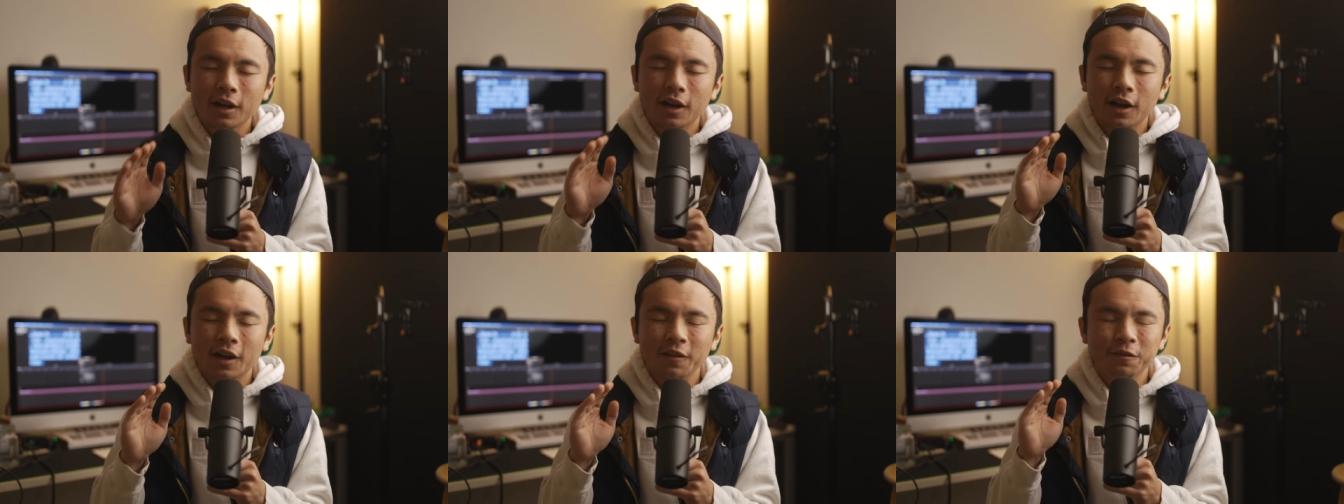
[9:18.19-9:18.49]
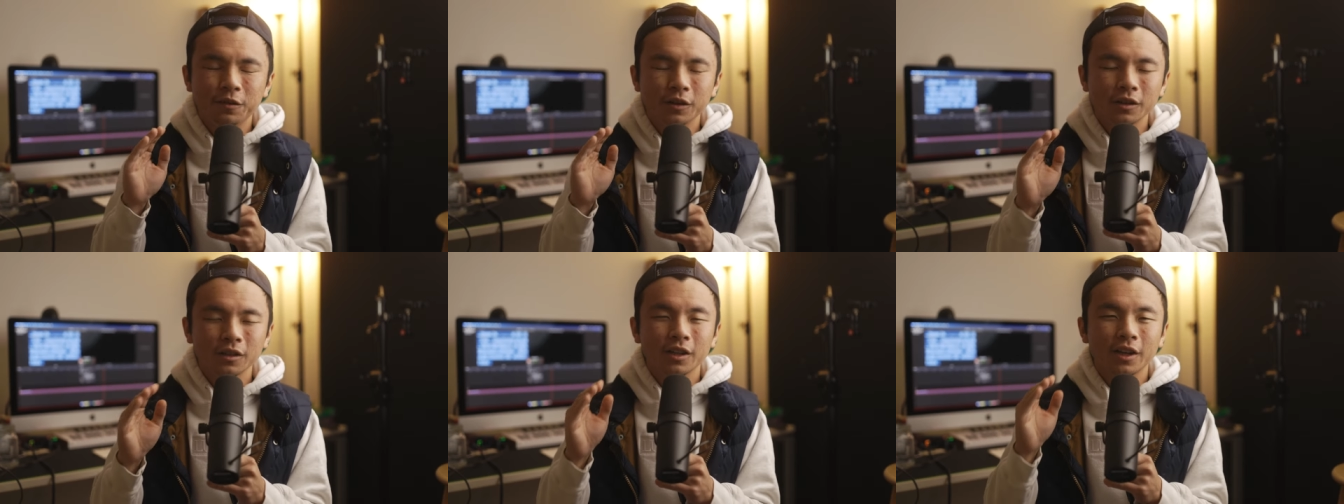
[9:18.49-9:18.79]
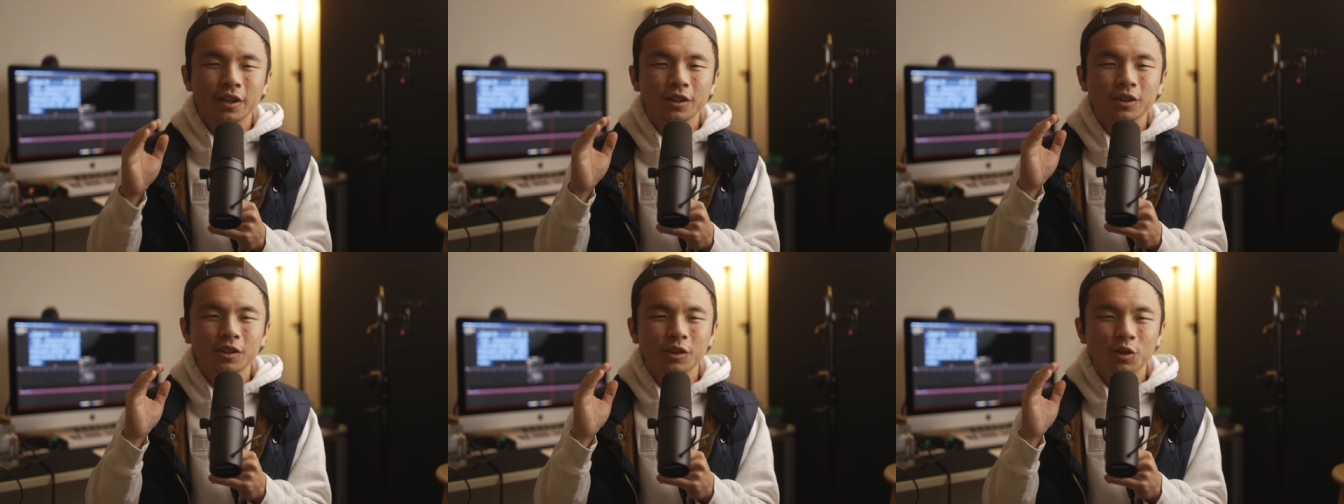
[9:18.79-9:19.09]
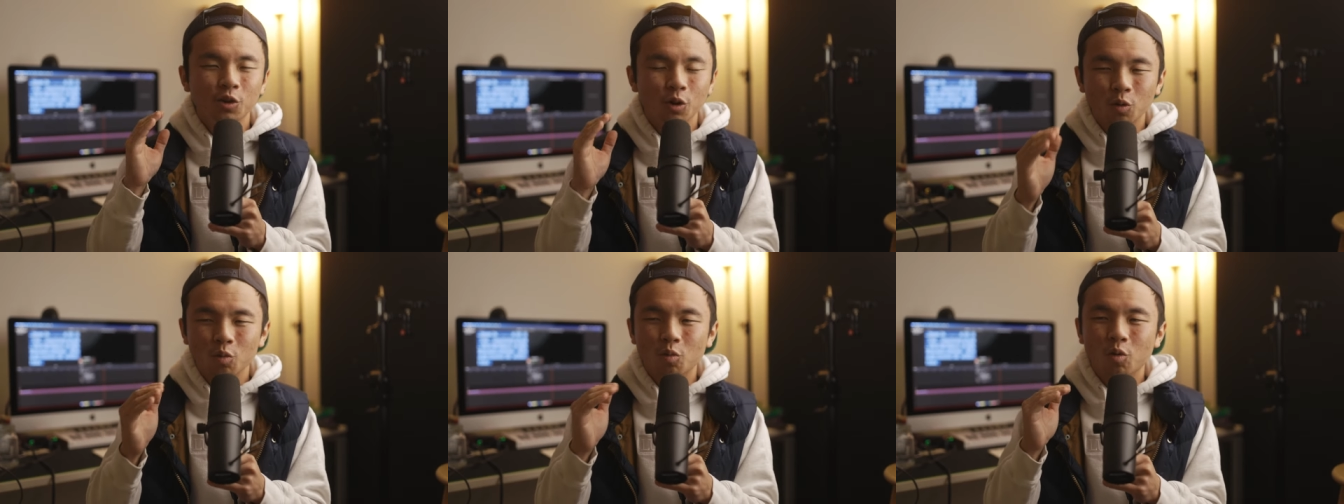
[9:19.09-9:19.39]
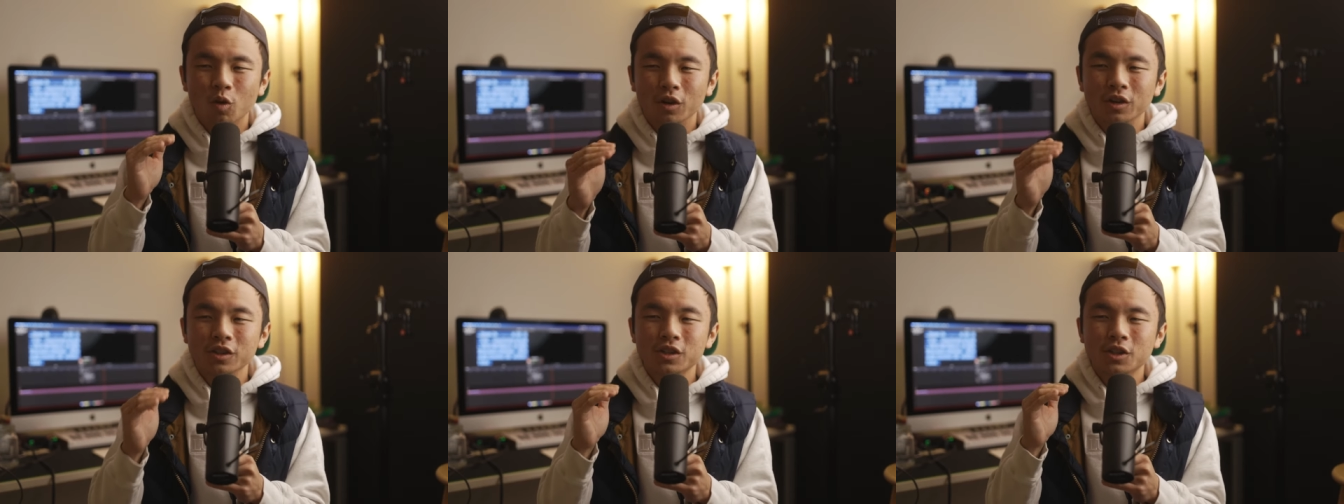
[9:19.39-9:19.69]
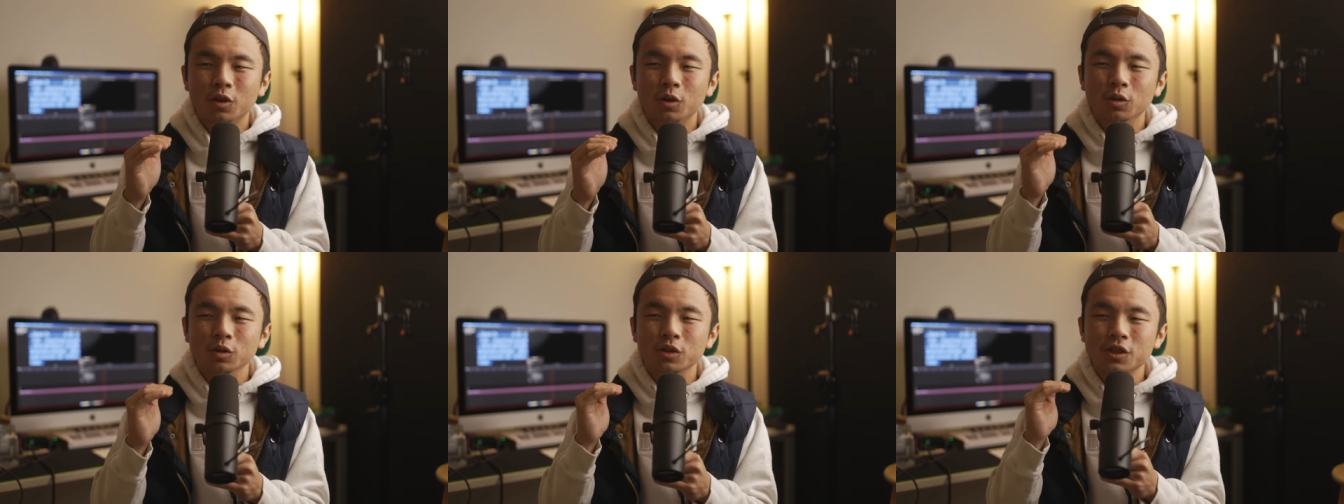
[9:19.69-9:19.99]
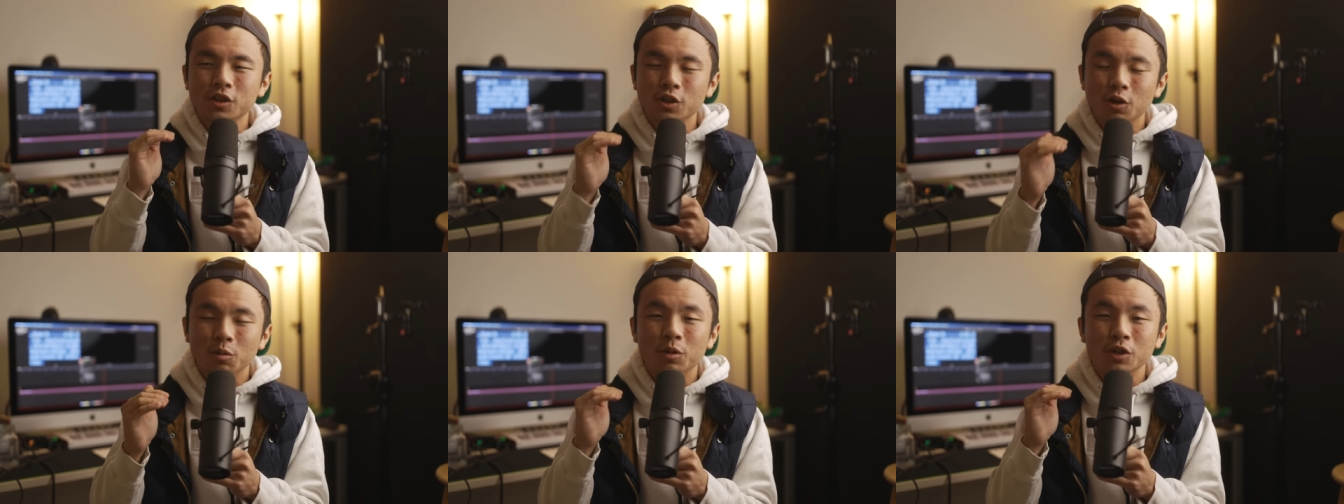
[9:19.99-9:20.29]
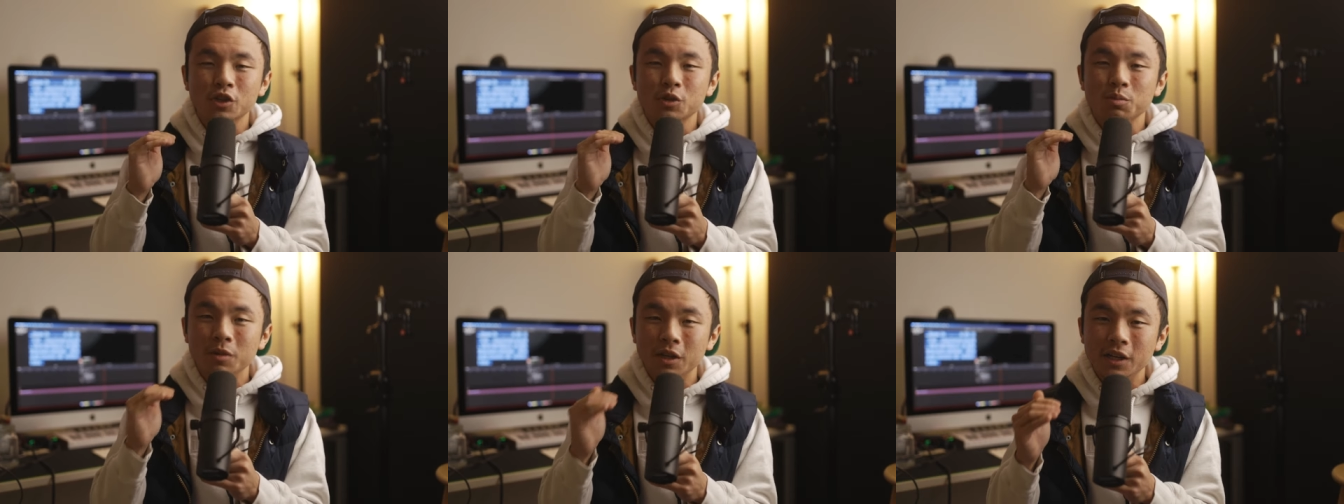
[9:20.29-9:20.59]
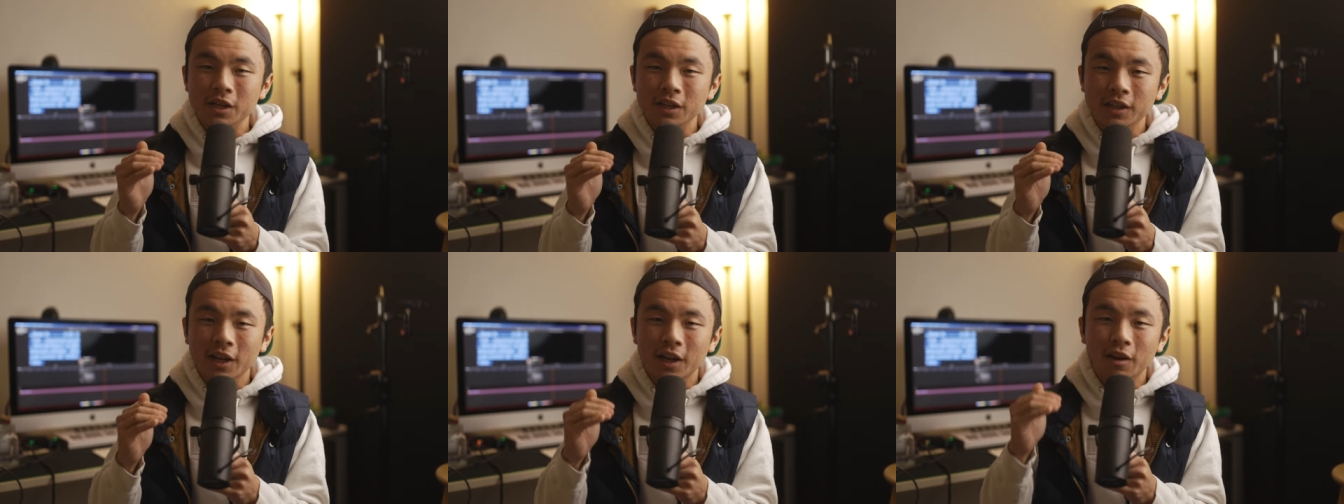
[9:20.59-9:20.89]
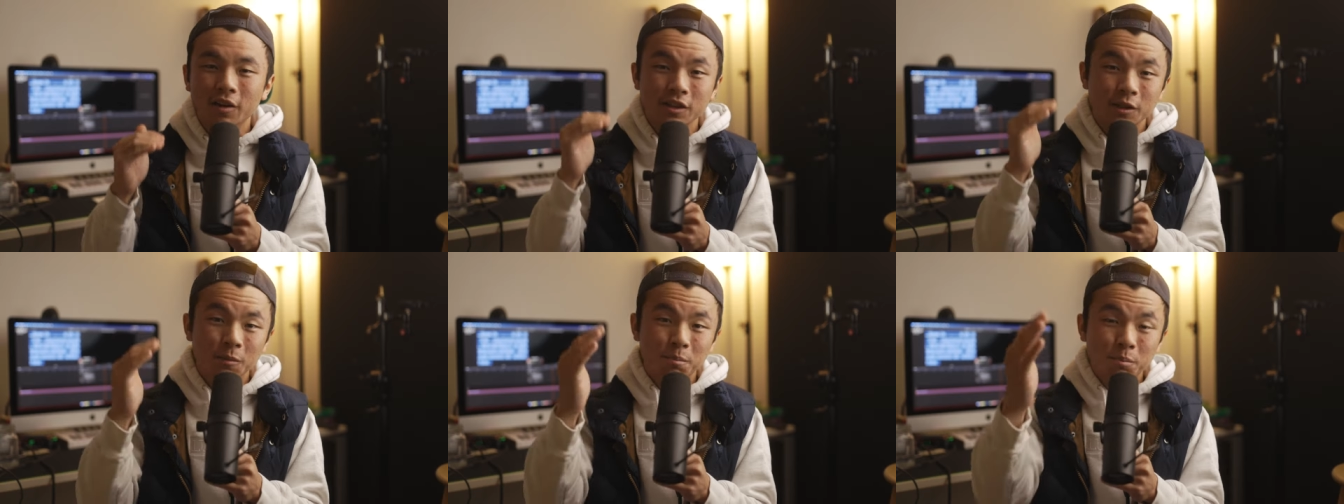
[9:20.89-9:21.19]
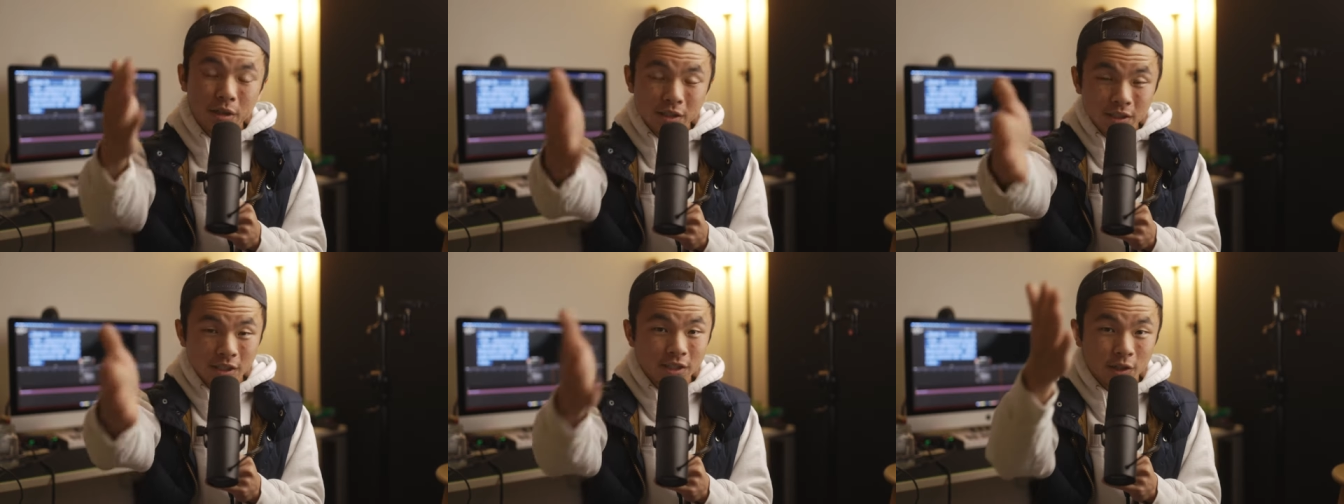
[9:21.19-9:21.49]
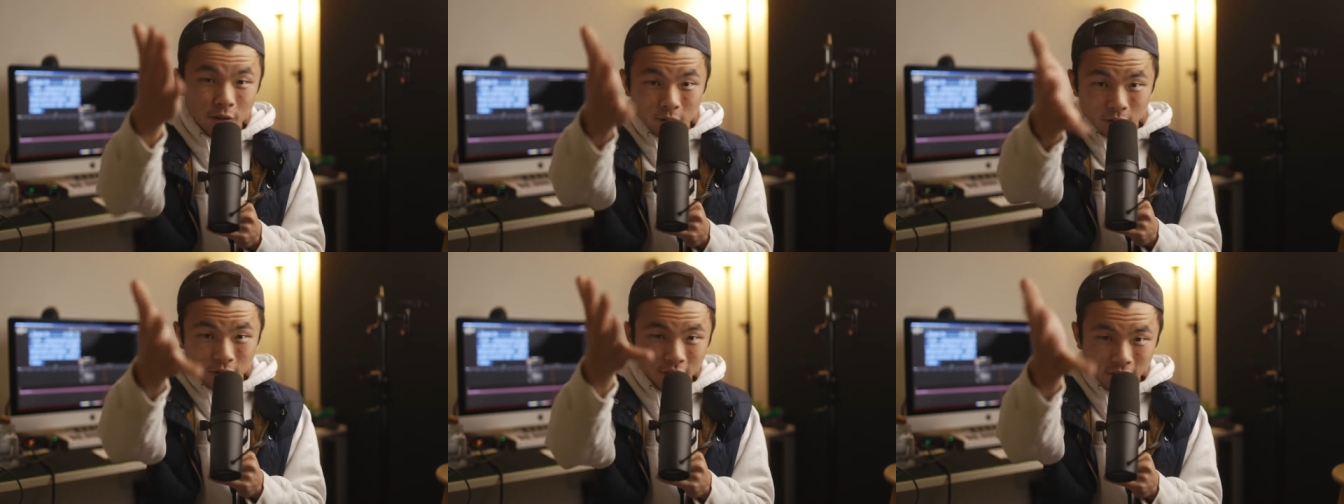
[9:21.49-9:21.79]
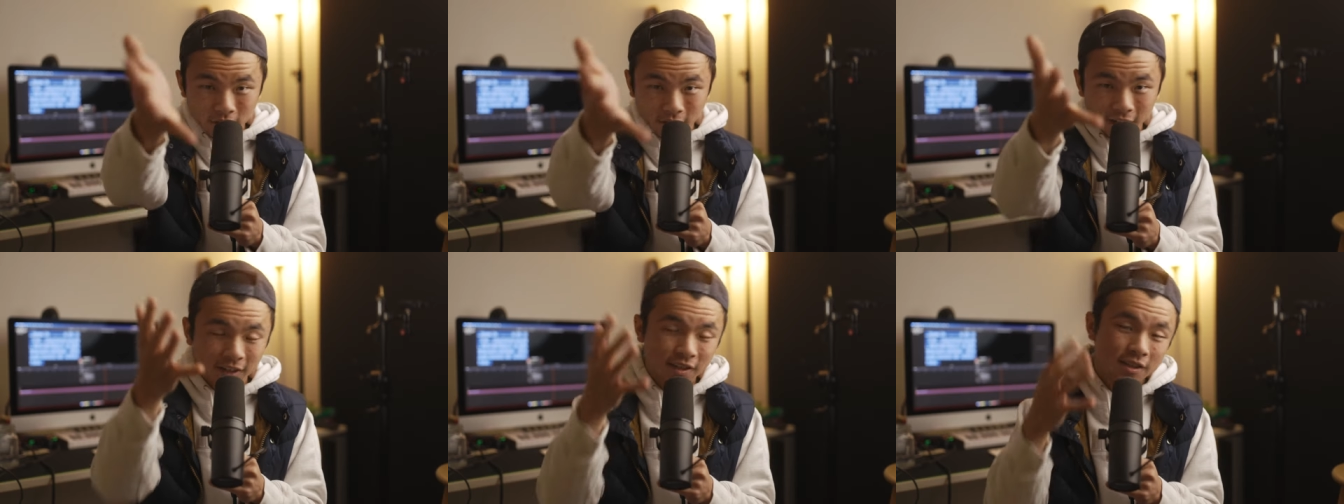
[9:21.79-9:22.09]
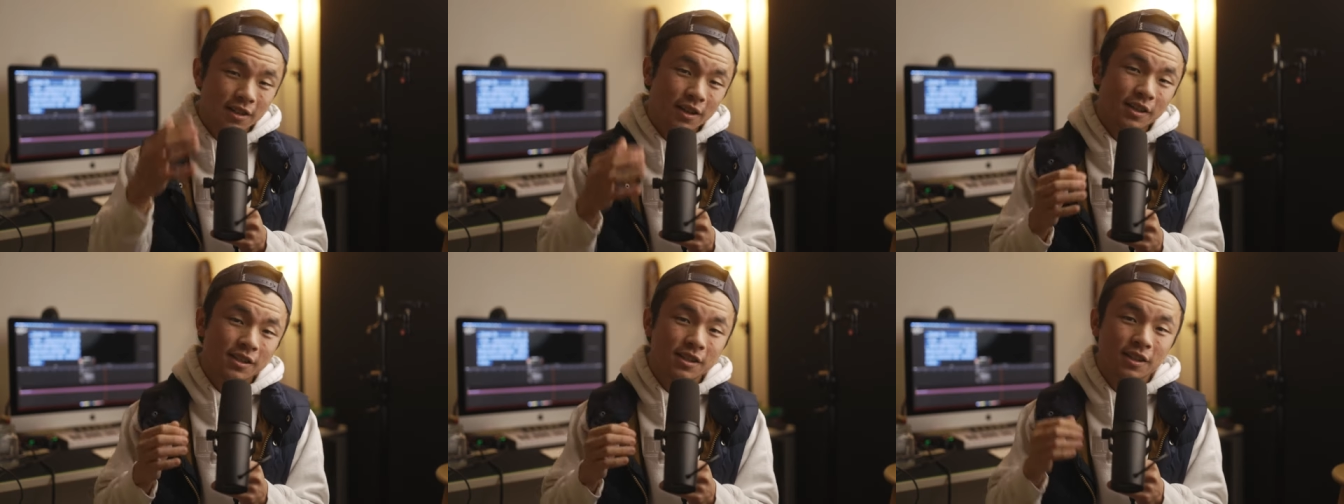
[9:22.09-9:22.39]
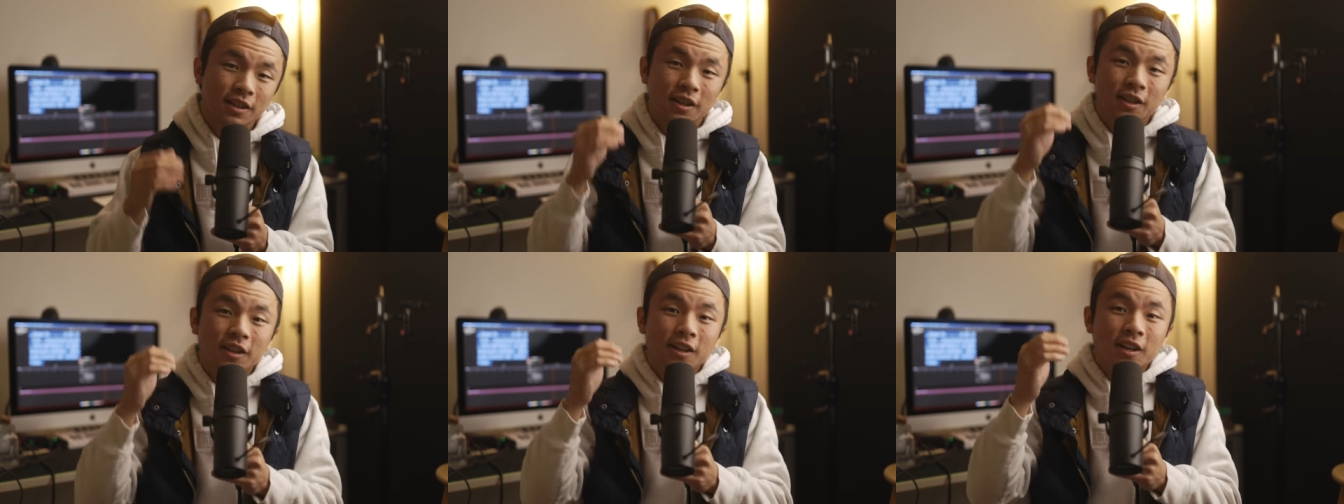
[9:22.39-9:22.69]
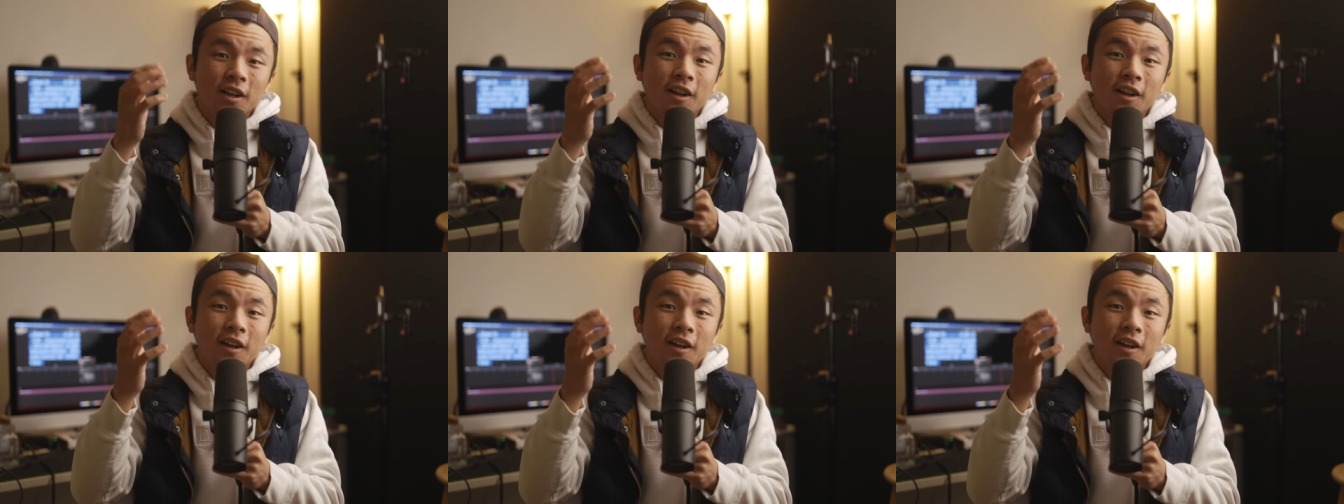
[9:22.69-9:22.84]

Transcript: I feel like your words hold so much meaning now as a business owner and as a